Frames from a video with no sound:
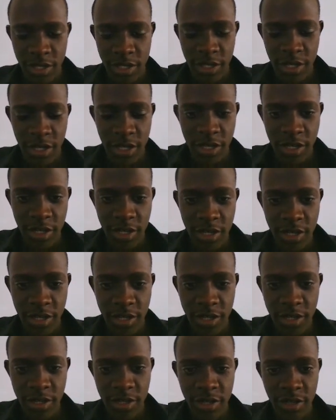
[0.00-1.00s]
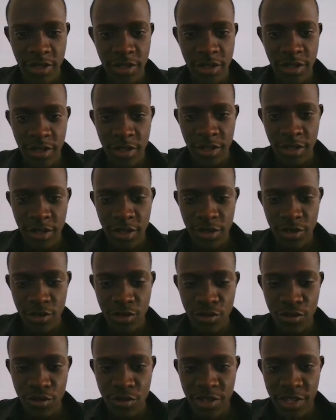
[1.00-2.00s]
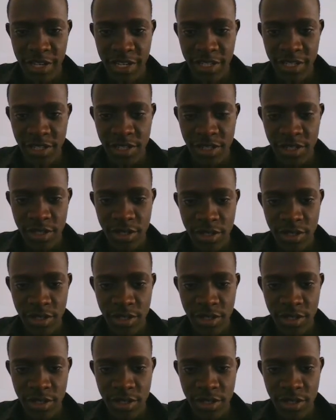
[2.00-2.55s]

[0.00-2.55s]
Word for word: then do that